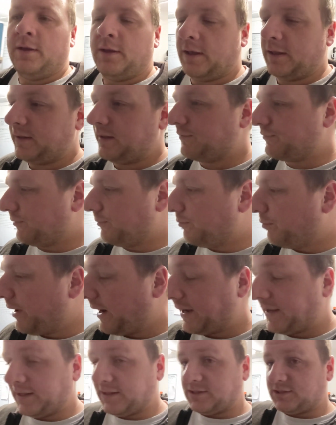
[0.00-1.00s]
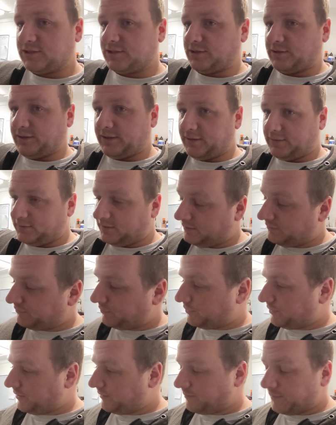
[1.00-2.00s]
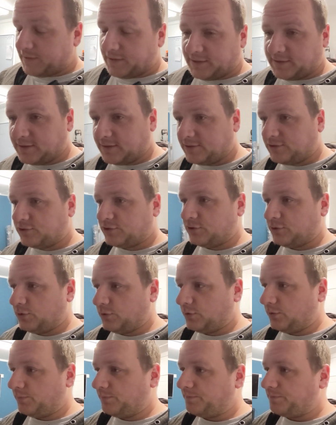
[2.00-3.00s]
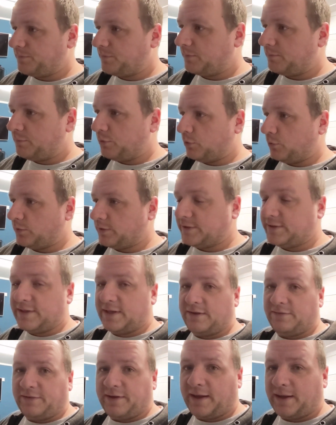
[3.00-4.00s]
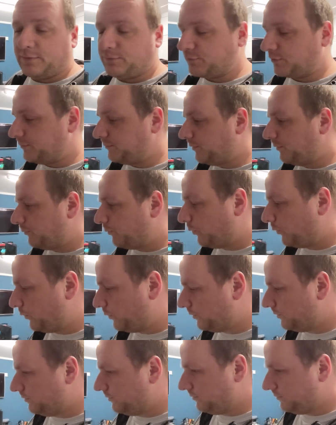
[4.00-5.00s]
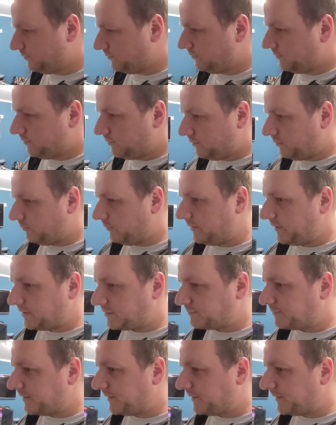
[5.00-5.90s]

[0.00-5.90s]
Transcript: a different bracket, so that I've got the ability to pull the TV out from the wall when it's